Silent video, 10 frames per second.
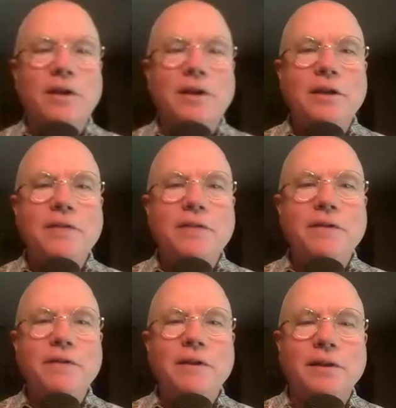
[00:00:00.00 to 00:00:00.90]

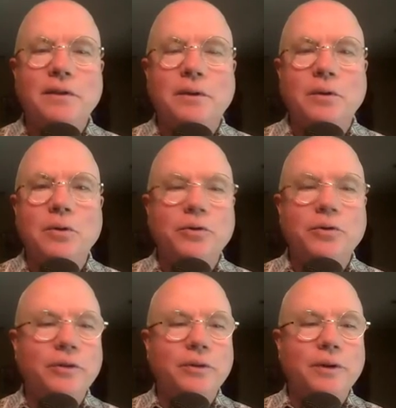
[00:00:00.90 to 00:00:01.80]
leaving the
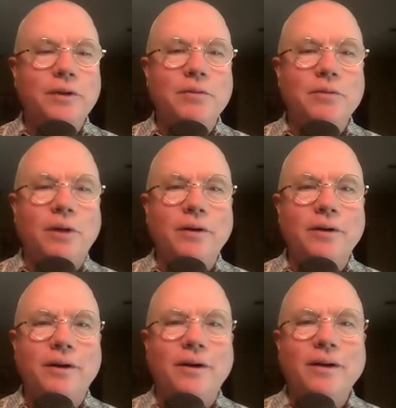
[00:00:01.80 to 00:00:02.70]
local to
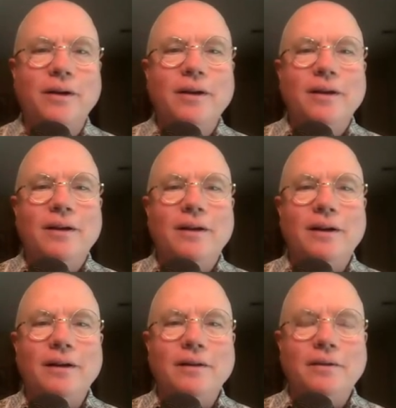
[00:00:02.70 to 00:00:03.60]
Martin here,
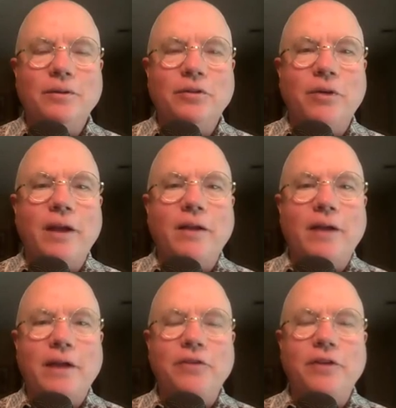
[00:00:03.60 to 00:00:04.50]
which is great. I'm
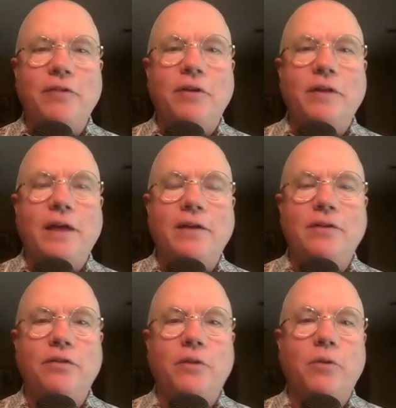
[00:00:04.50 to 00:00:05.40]
glad he's covering that because
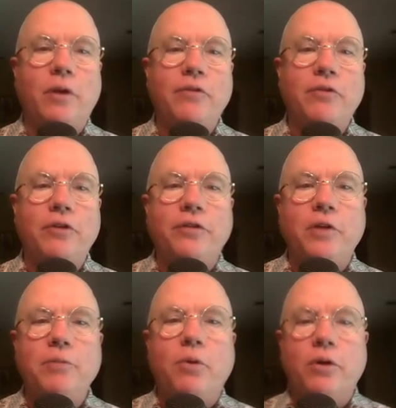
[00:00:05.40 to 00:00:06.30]
it's very important. I'm sure it's
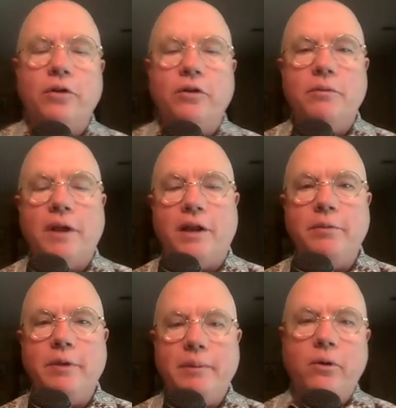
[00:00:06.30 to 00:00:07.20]
very important to many of
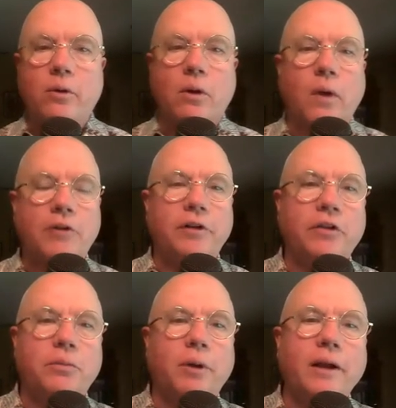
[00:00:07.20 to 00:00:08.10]
the people who are
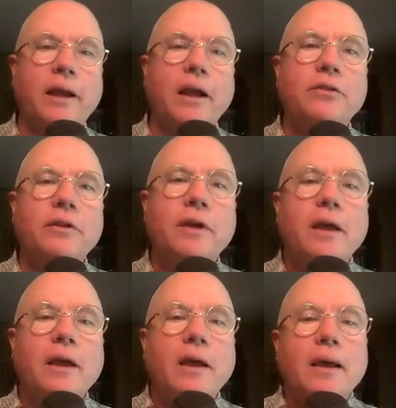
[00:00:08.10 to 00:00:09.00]
watching this broadcast.
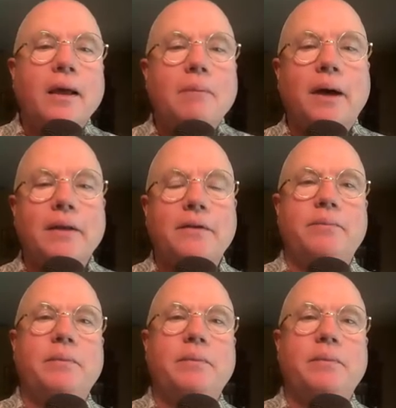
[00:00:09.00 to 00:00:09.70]
But